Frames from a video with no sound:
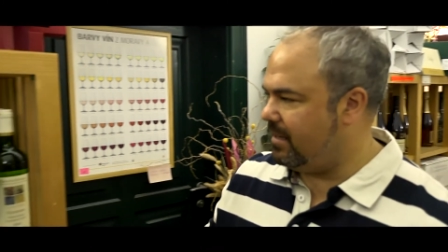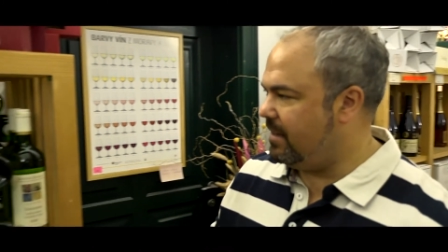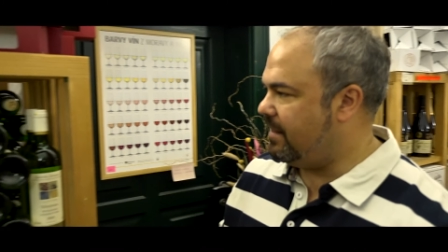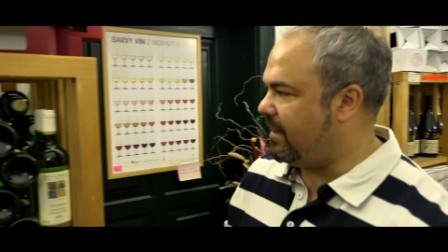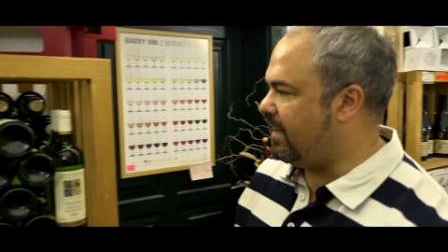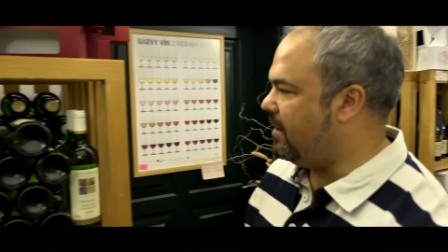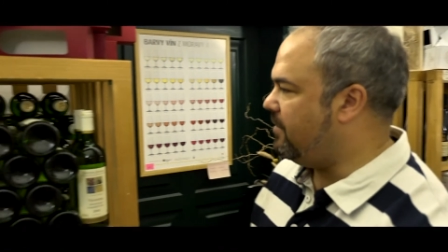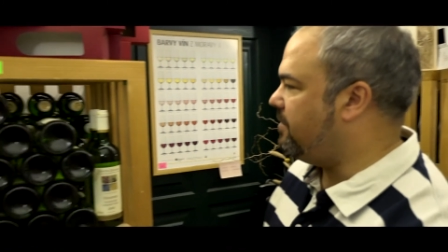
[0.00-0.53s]
they
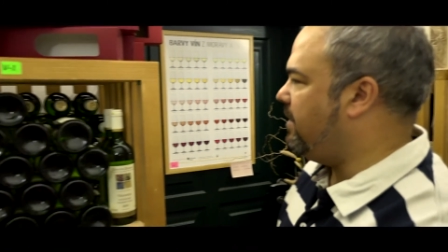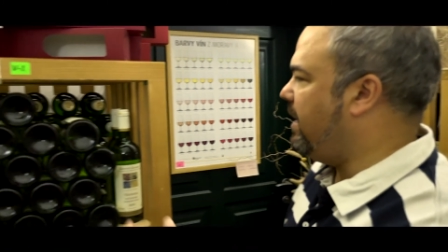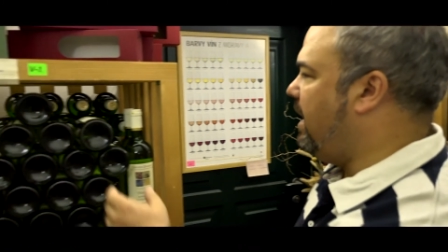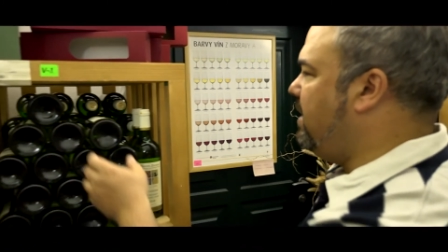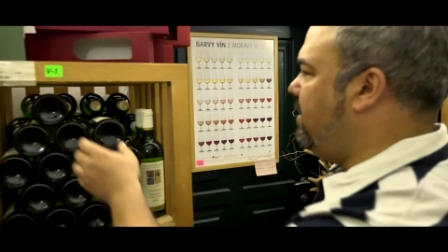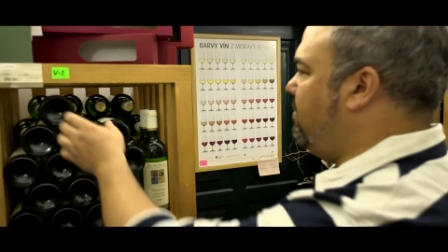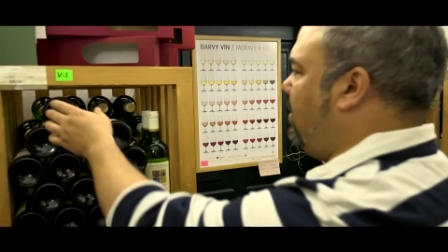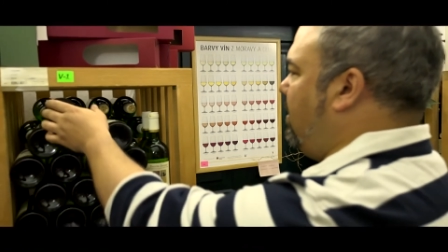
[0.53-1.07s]
have
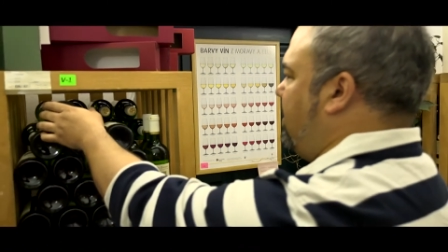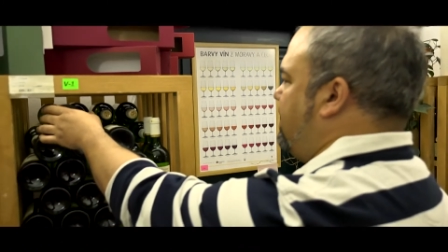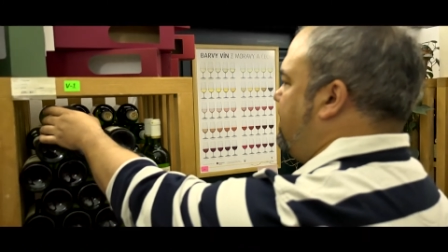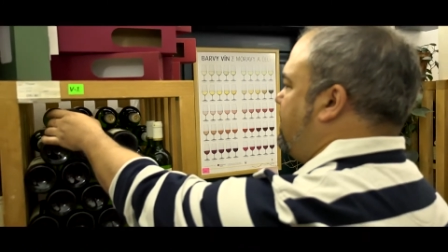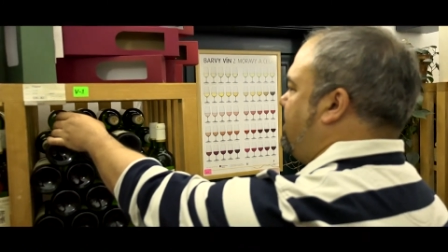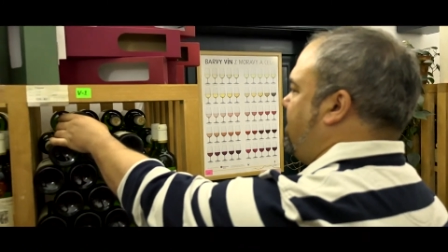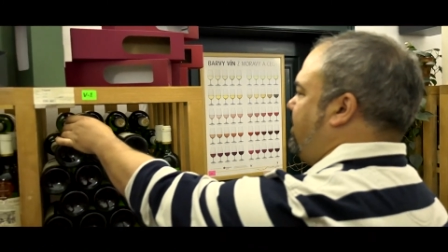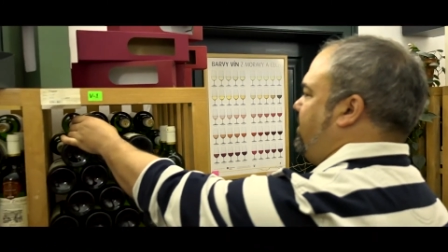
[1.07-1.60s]
other
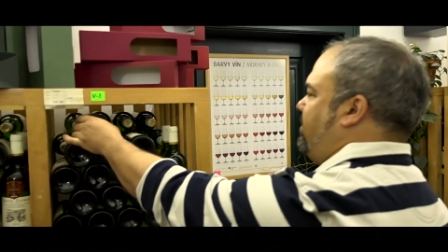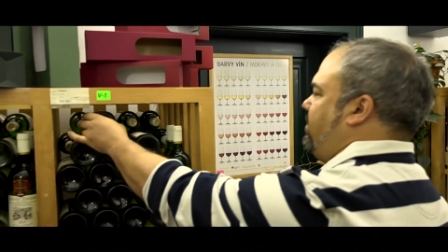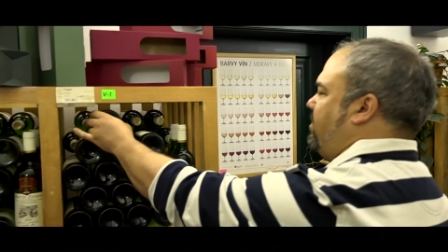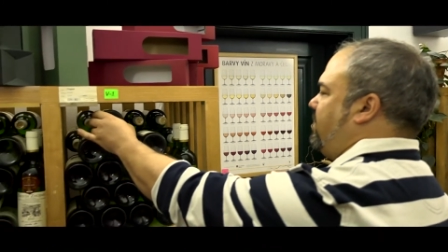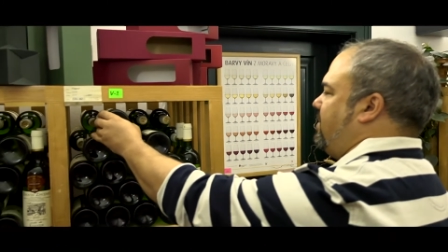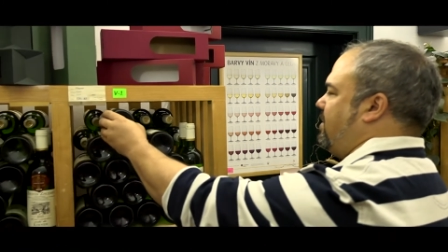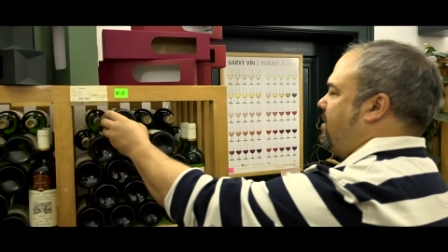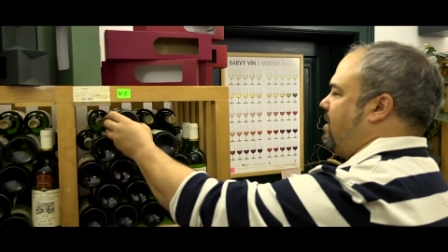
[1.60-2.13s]
wines
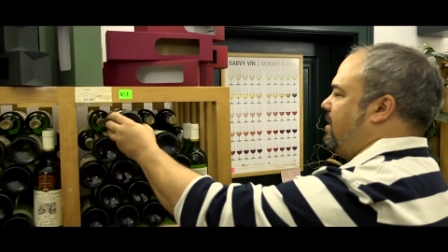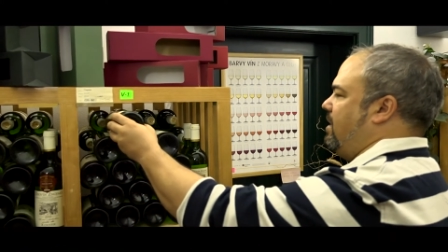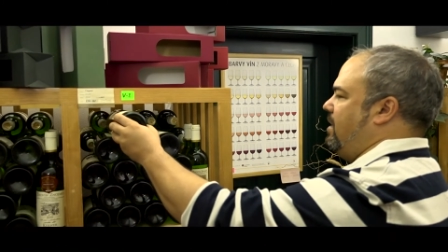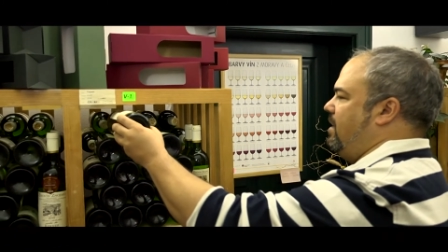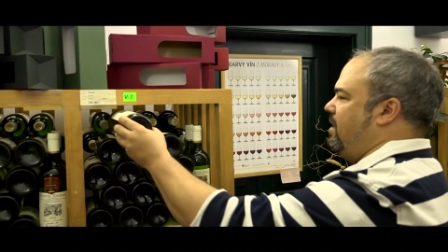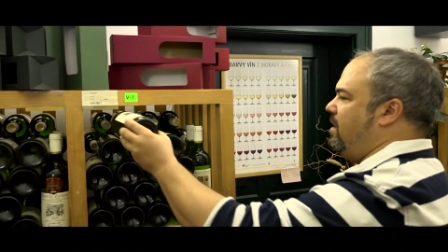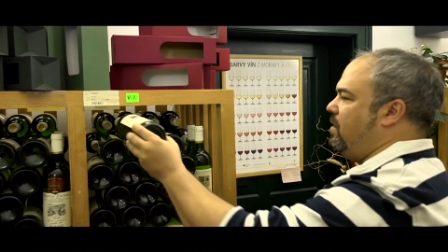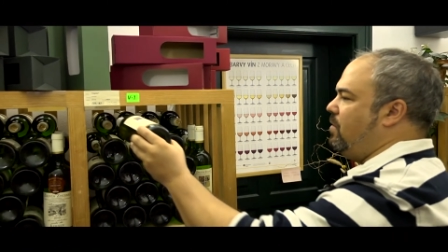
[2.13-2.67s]

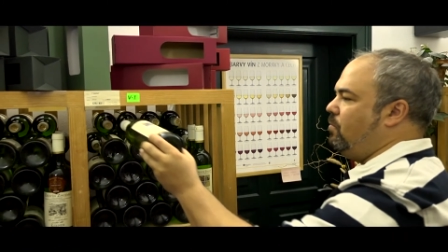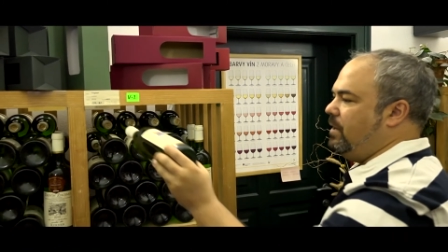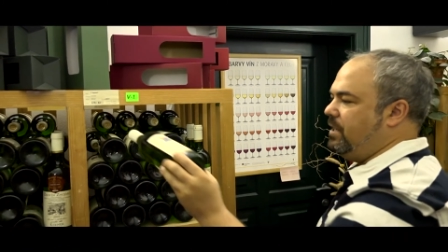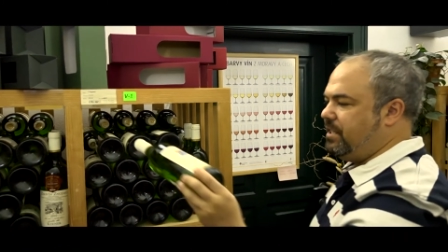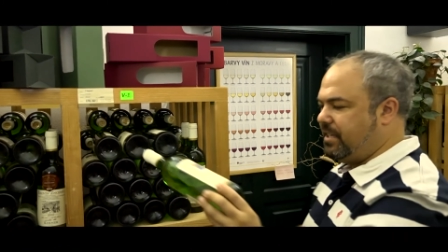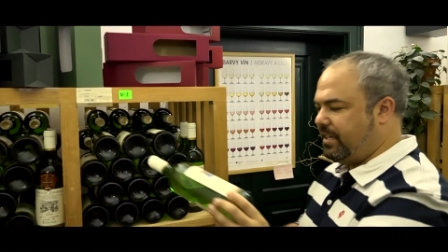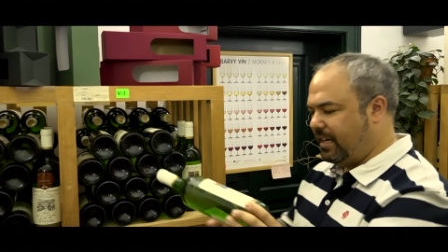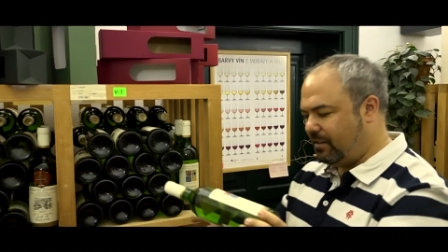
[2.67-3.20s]

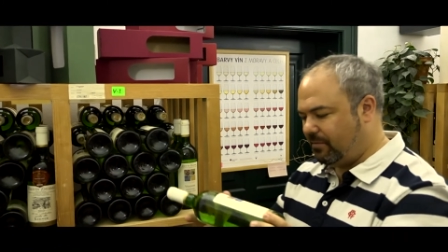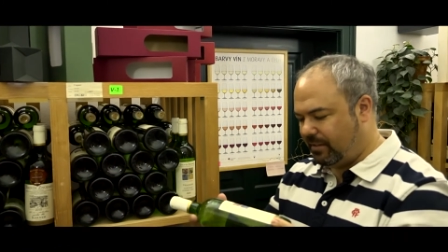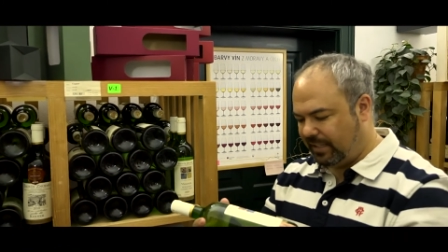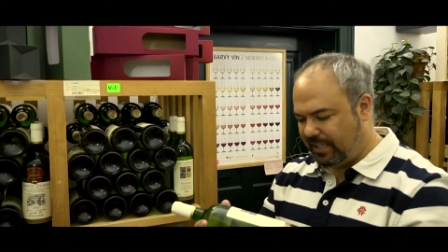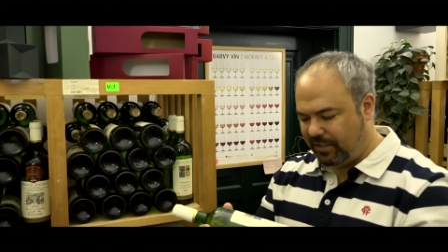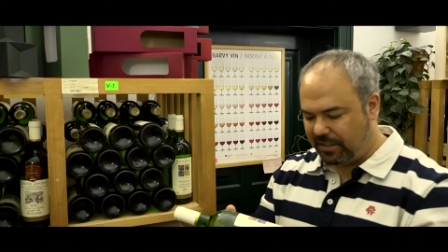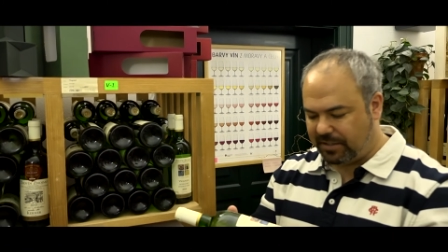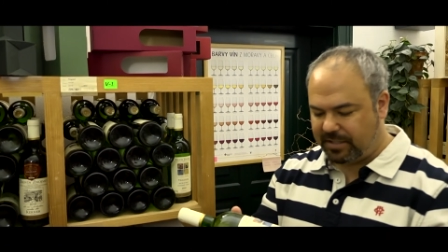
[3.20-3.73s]
which are really
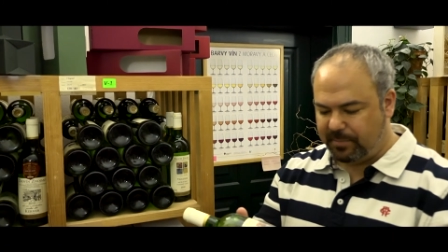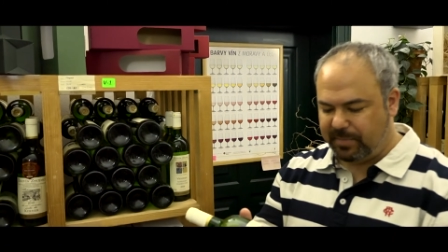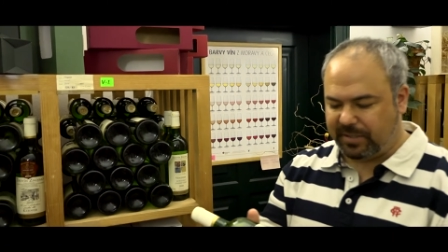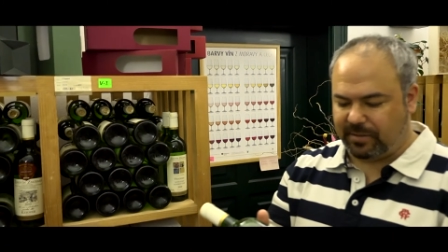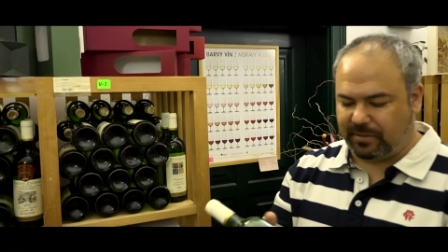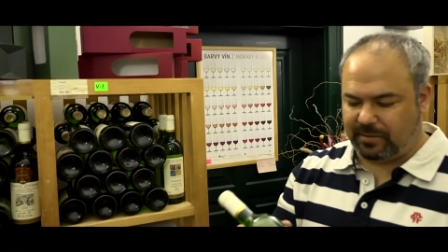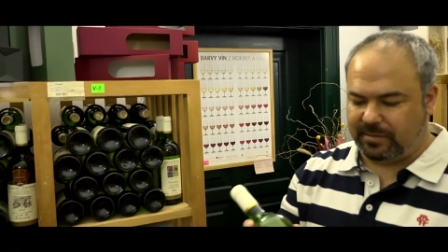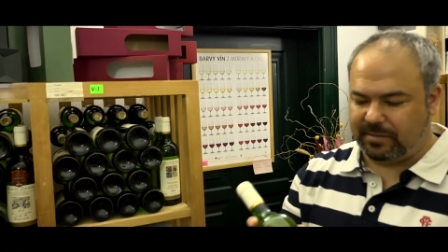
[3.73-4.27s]
not
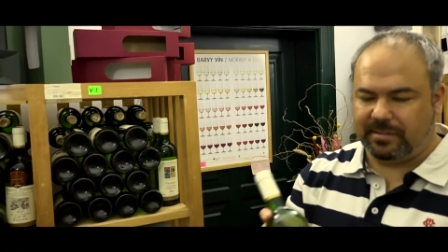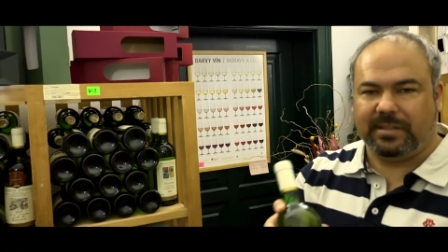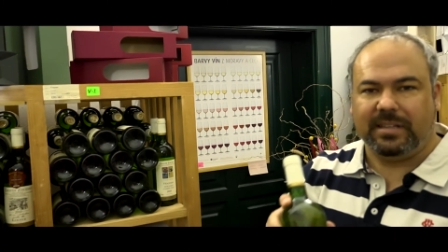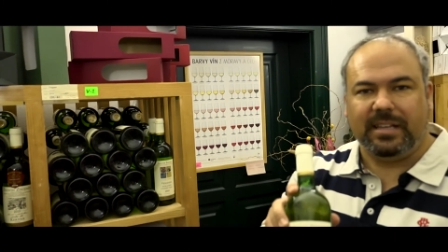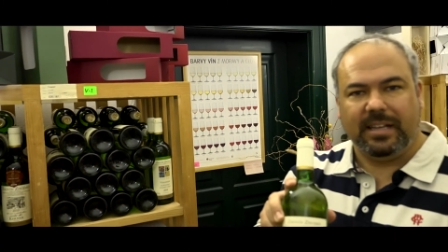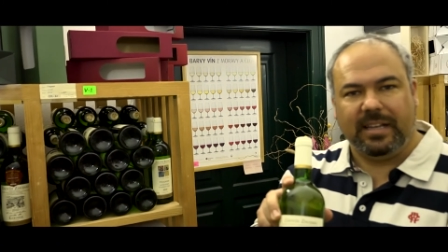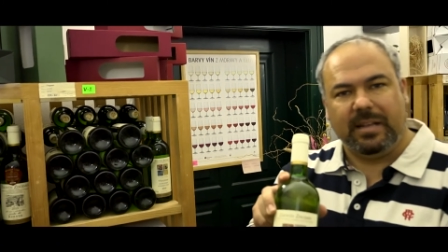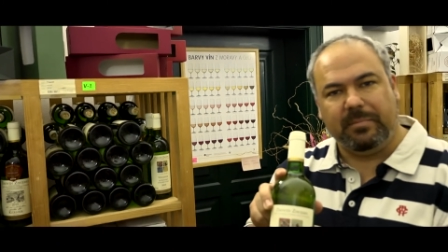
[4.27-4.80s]
typical,
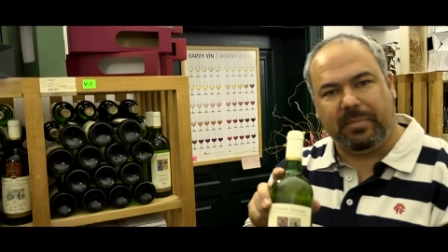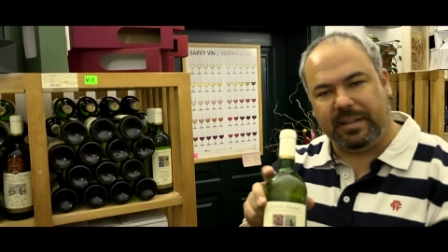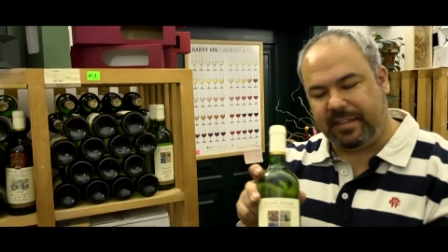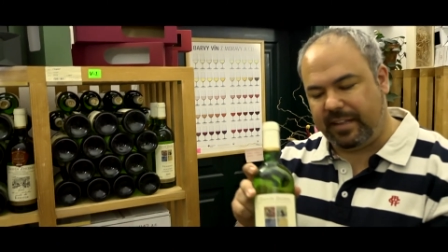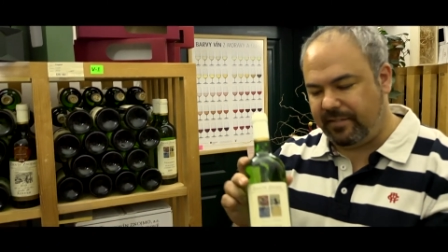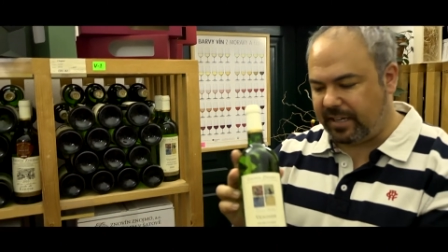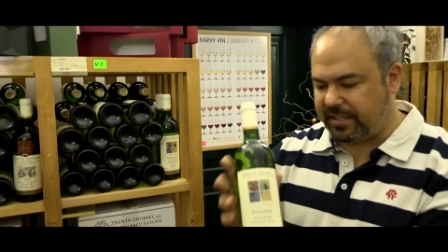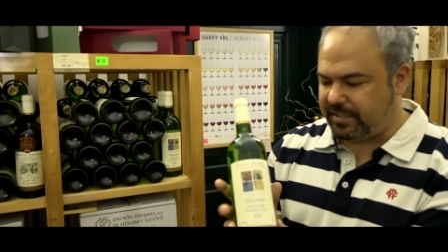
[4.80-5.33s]
but
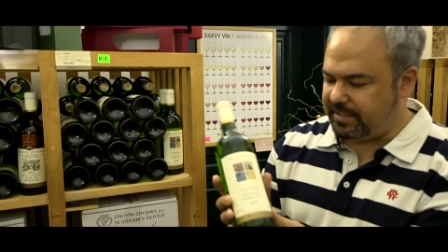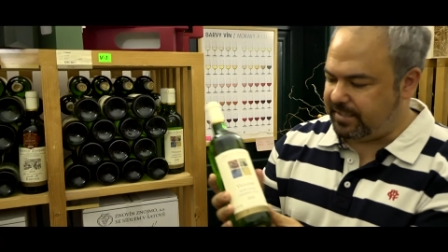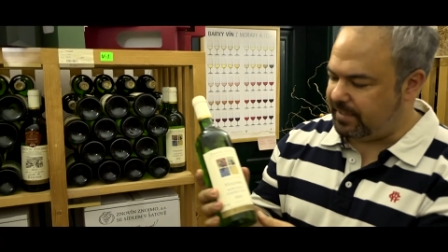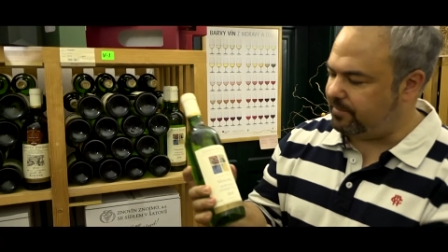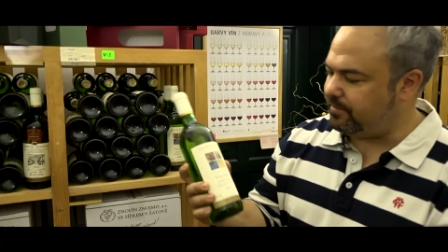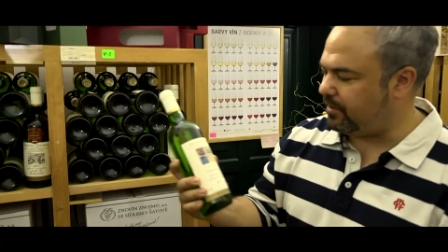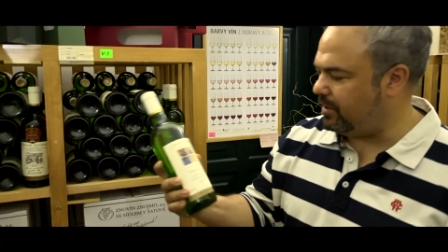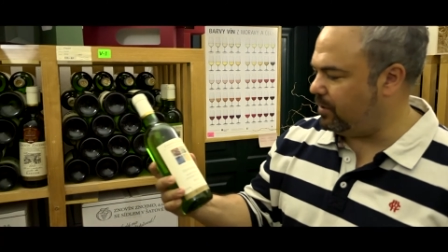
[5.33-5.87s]
they've actually done
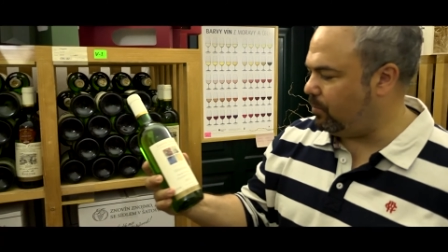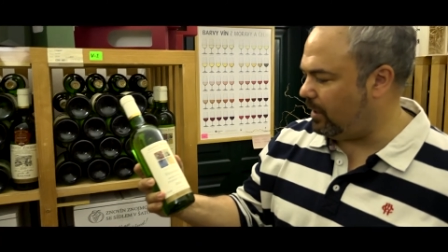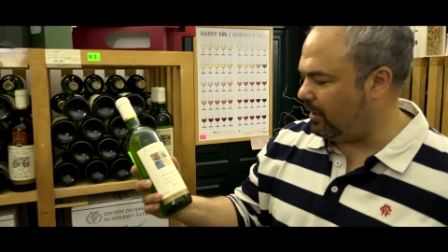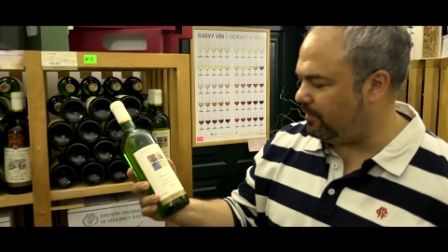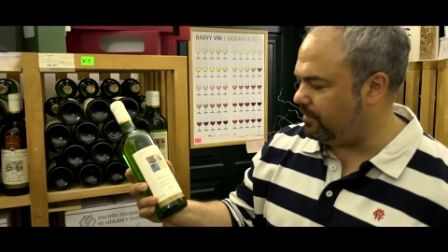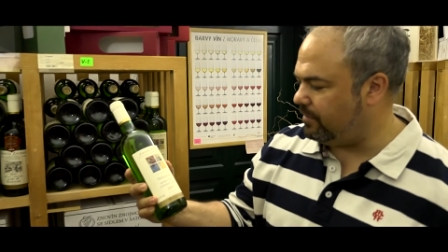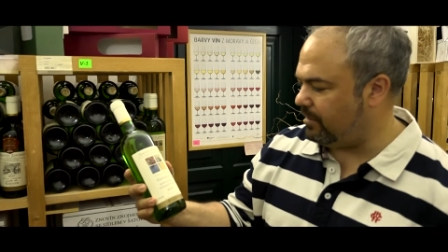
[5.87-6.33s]
very well,